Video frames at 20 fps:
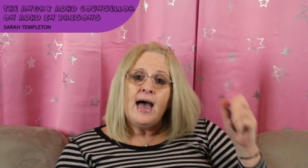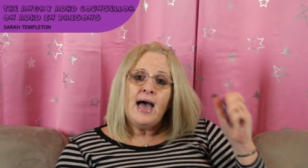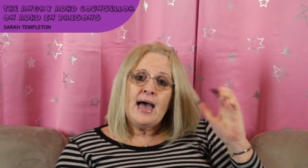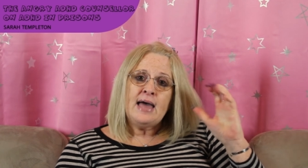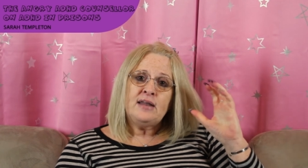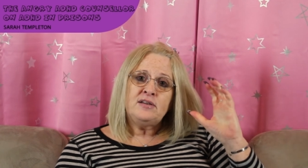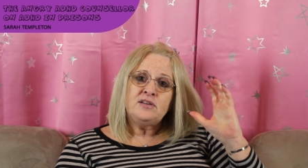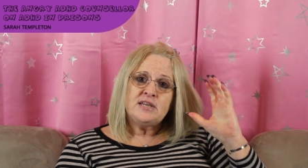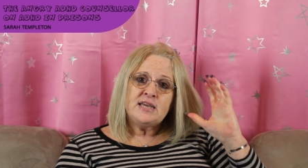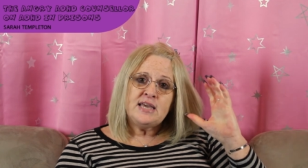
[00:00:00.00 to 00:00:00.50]

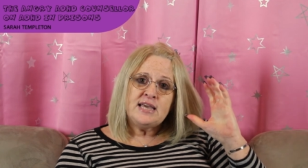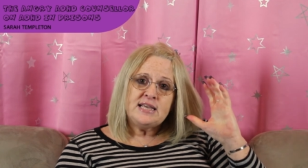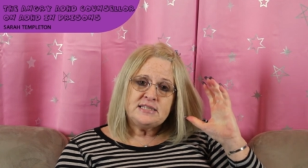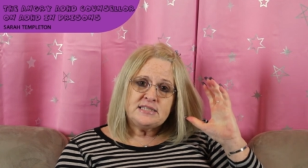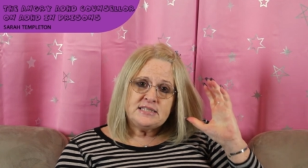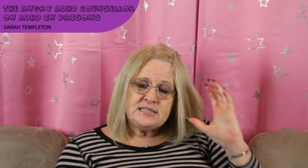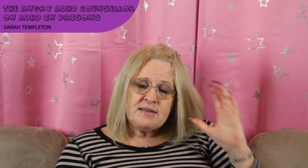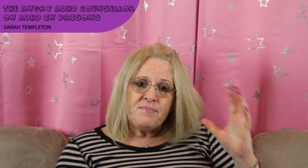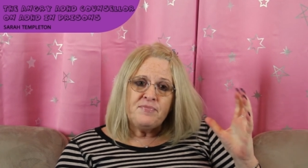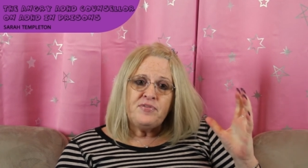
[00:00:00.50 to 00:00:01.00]
and it's
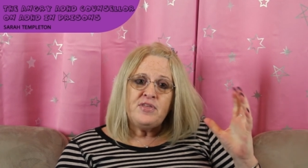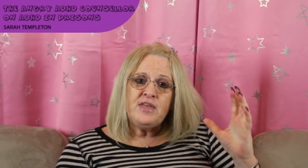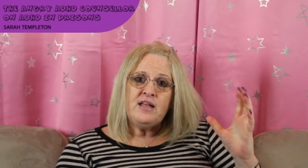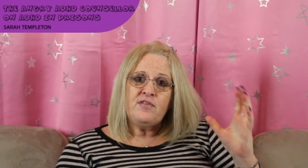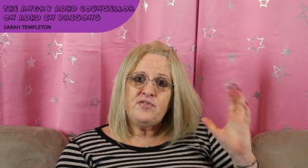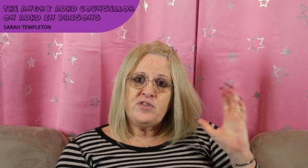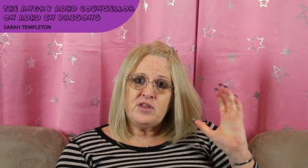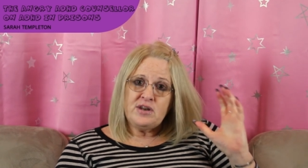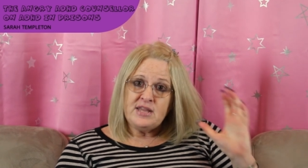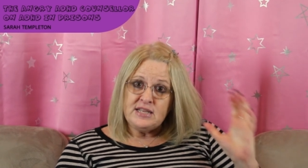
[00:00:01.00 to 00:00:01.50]

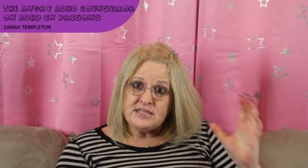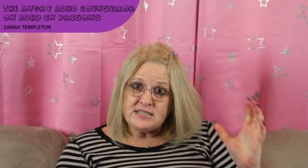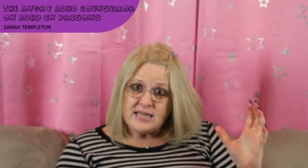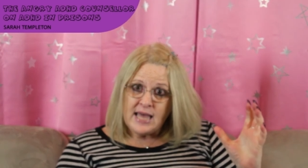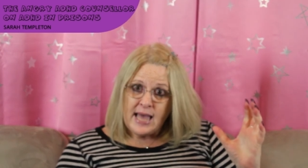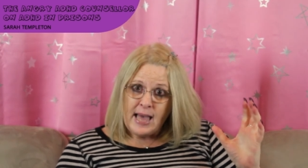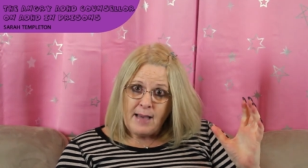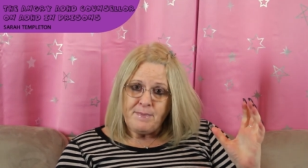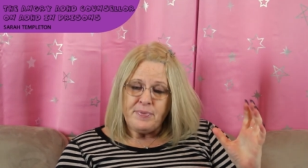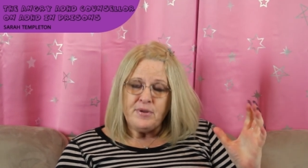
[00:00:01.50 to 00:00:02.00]
something that needs
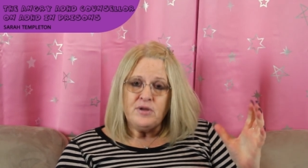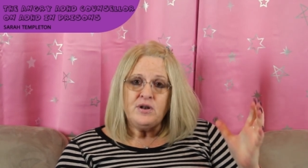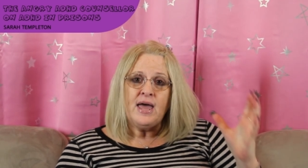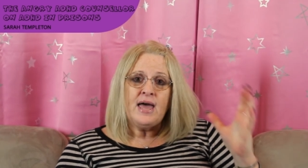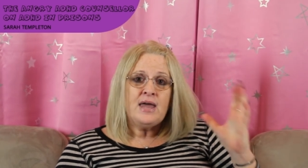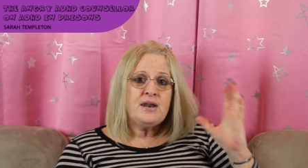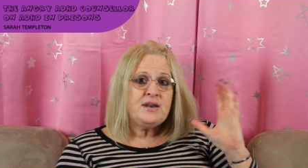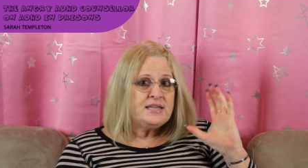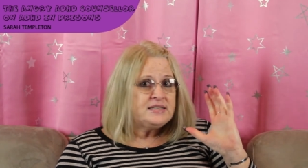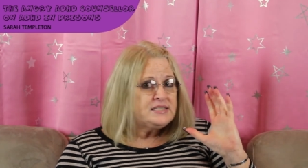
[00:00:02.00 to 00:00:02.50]
to happen
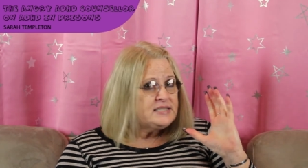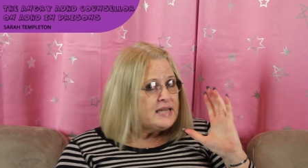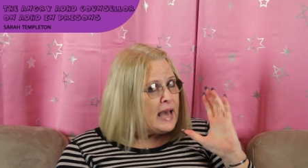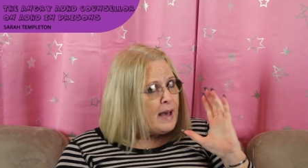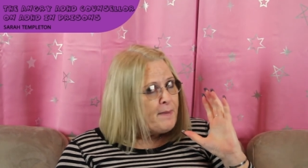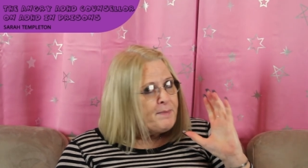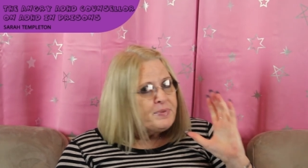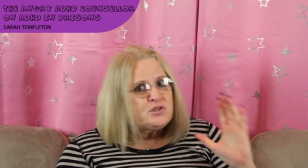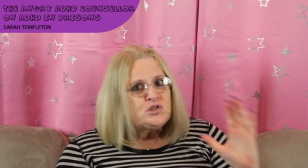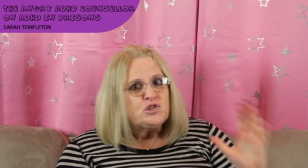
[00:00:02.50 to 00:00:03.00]
and needs to
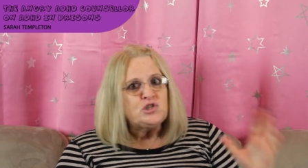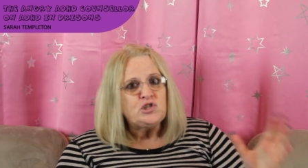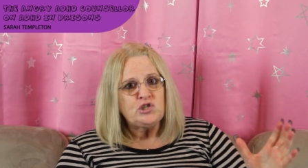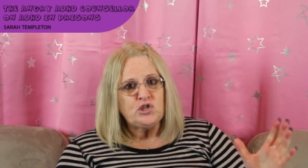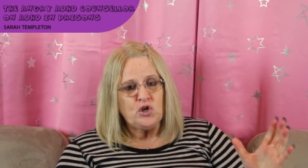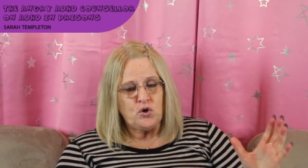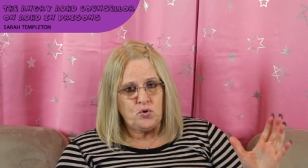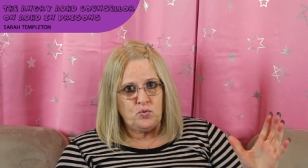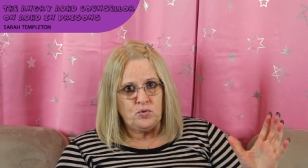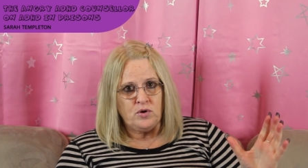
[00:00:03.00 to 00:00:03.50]
happen
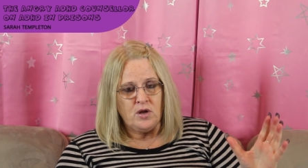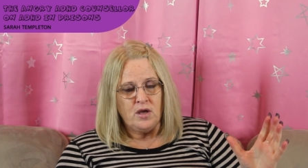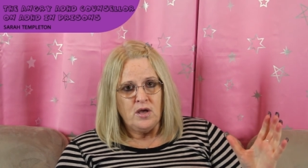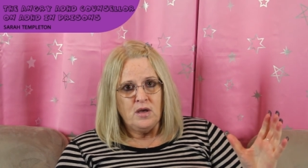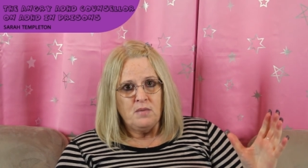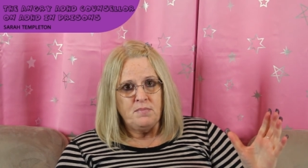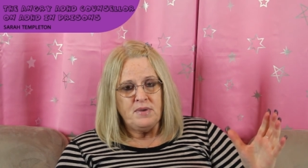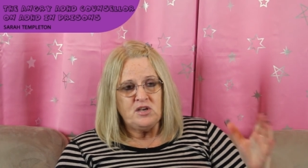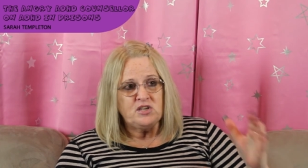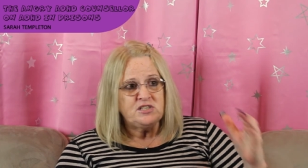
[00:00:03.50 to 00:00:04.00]
soon
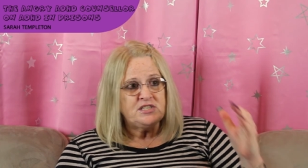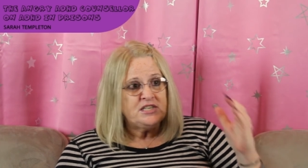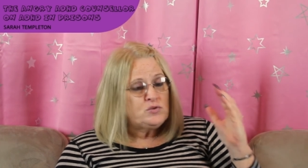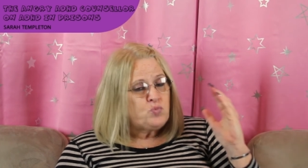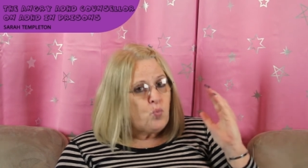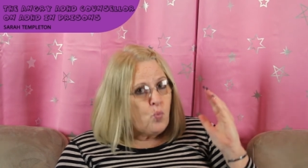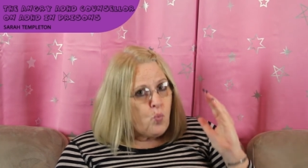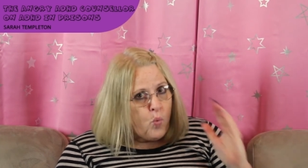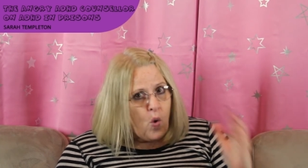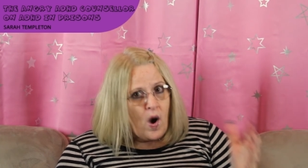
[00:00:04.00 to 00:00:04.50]
because
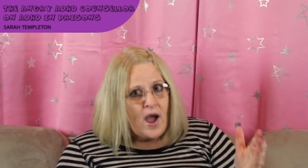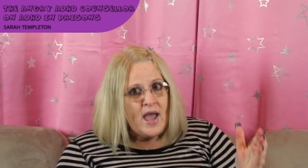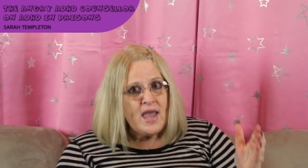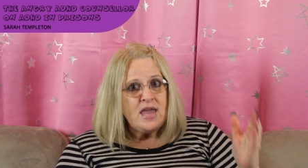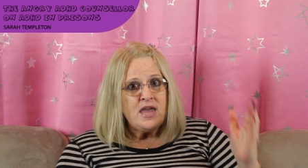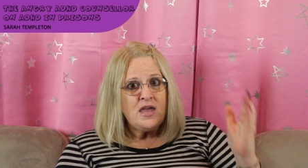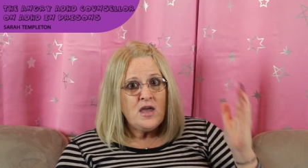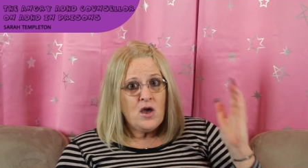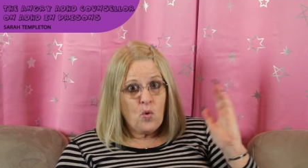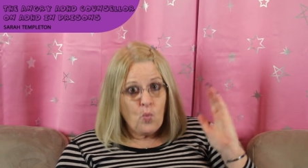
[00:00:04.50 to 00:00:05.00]
it's
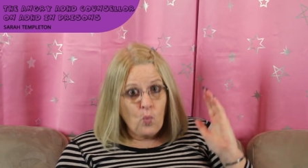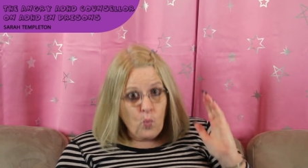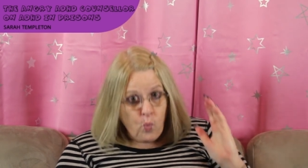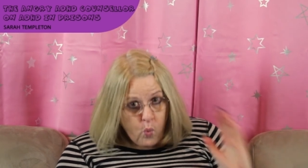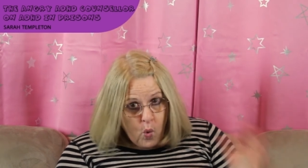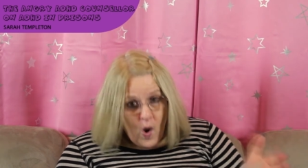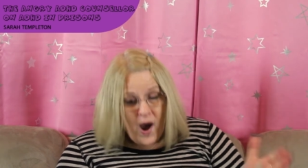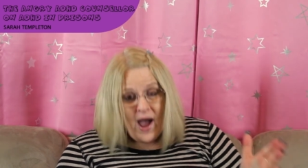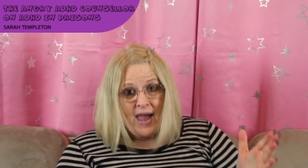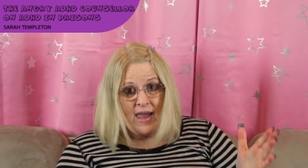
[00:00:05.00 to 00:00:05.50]
way,
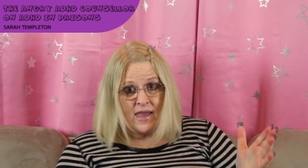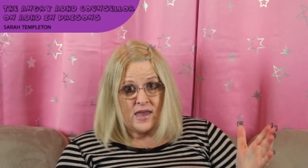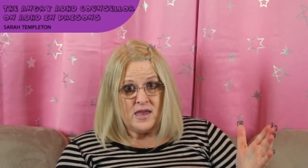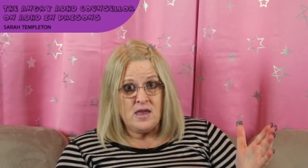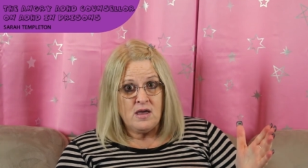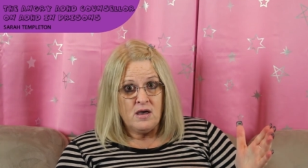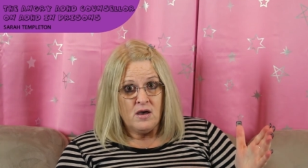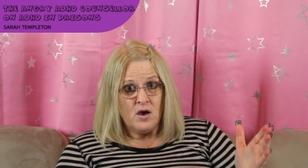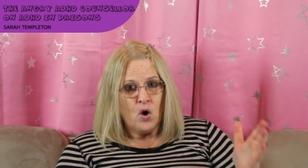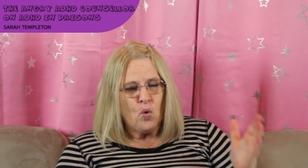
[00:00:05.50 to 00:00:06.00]

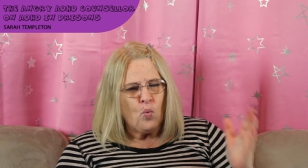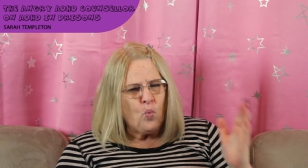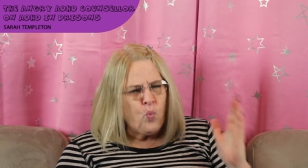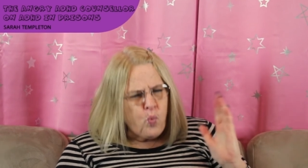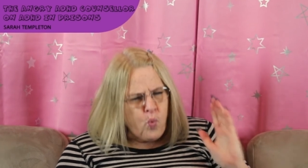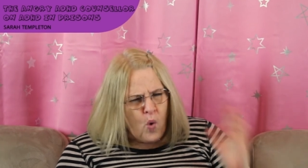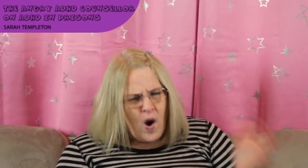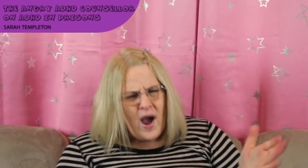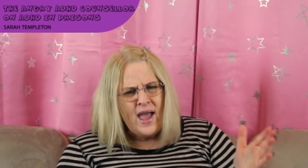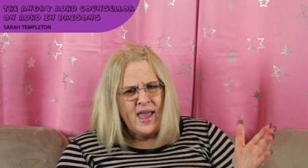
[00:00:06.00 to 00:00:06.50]
way,
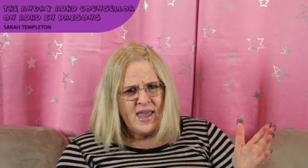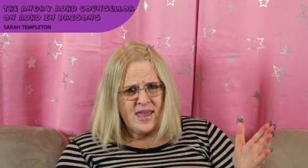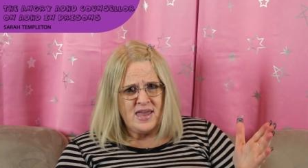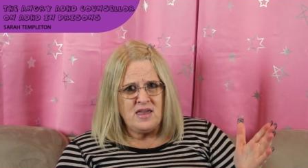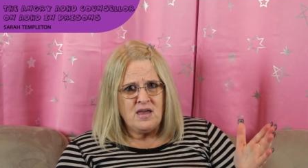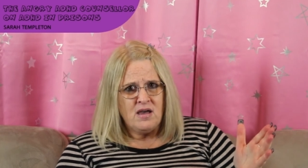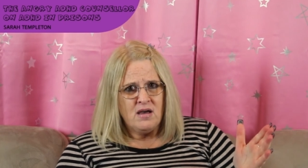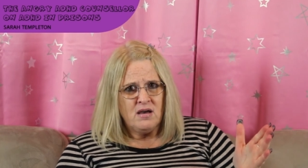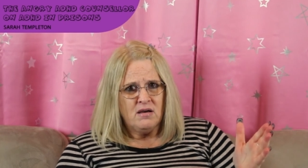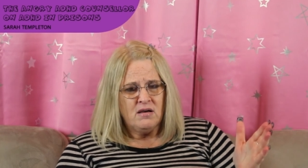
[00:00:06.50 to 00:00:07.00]

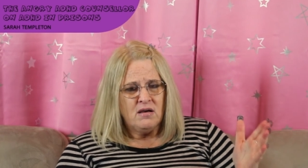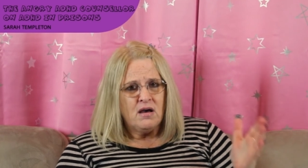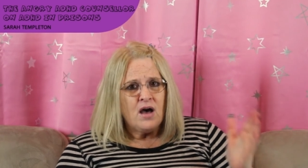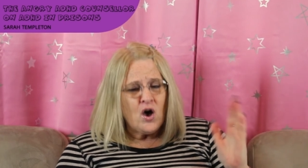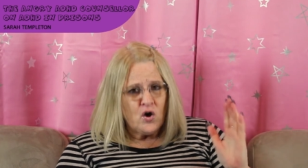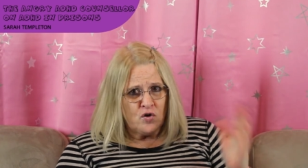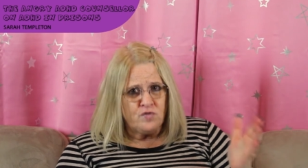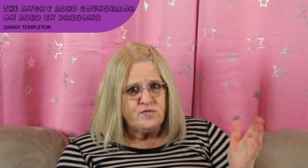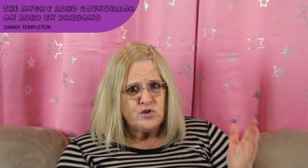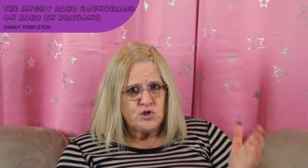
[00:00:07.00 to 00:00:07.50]
way
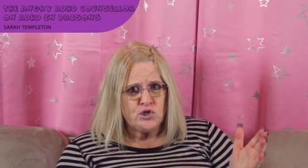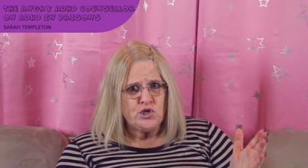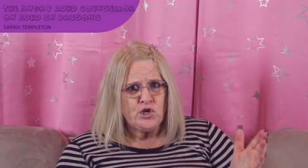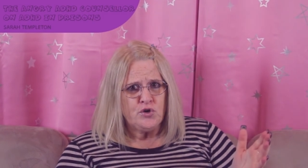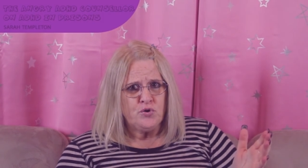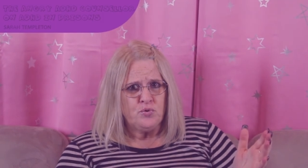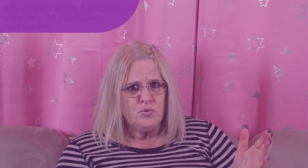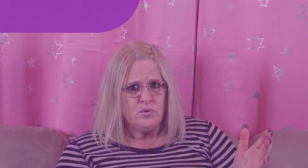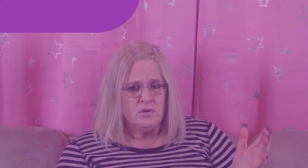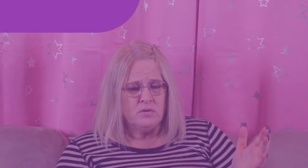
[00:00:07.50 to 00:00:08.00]

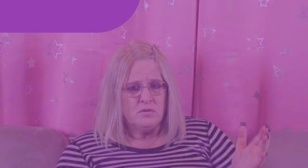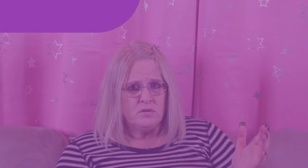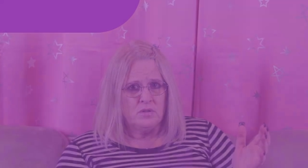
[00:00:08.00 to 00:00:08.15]
overdue.